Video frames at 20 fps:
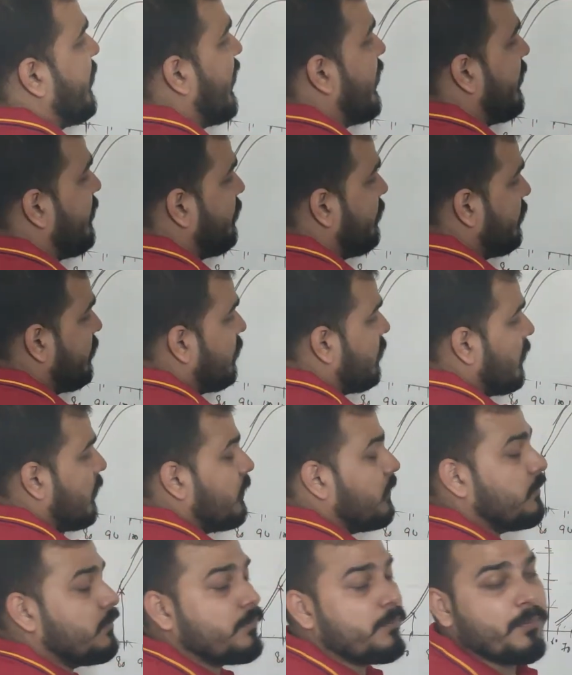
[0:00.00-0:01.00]
my
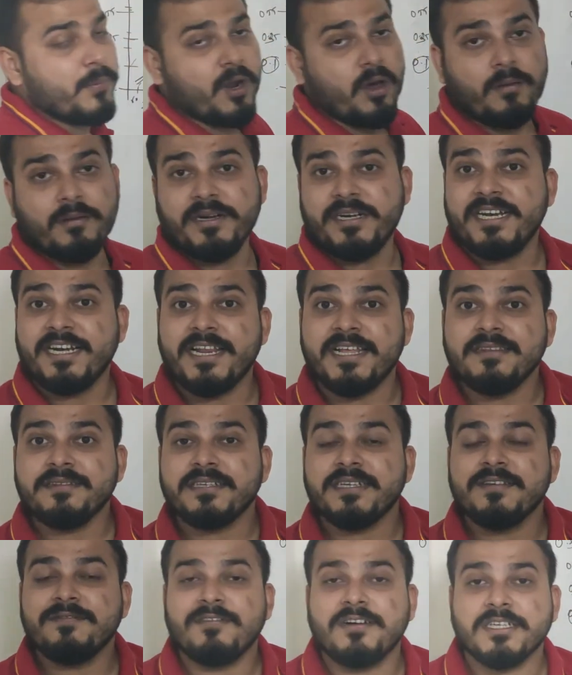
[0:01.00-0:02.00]
probability
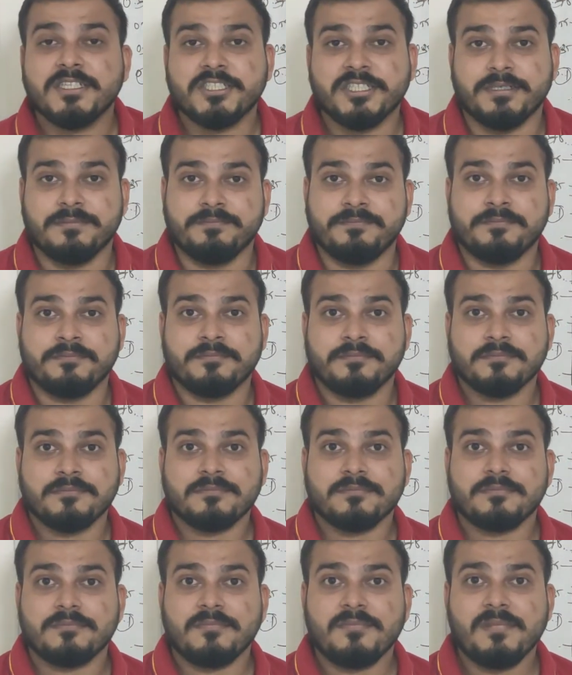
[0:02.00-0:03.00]
density function.
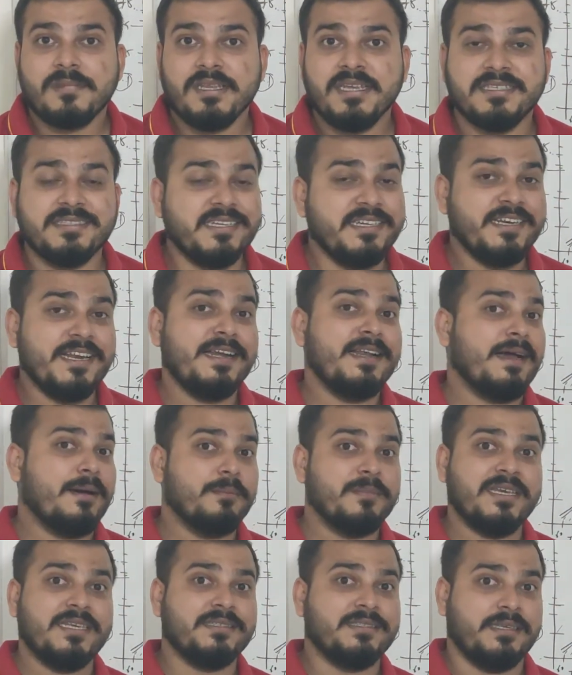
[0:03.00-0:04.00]
Isn't it
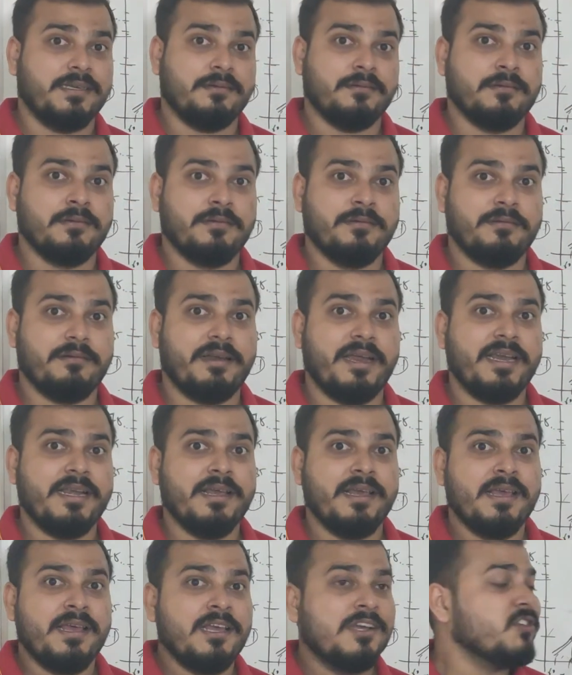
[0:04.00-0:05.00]
amazing?
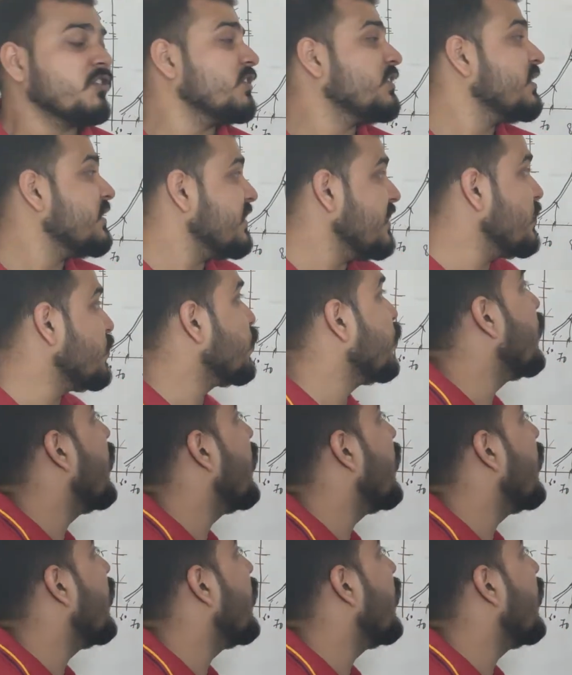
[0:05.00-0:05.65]
Right? So this is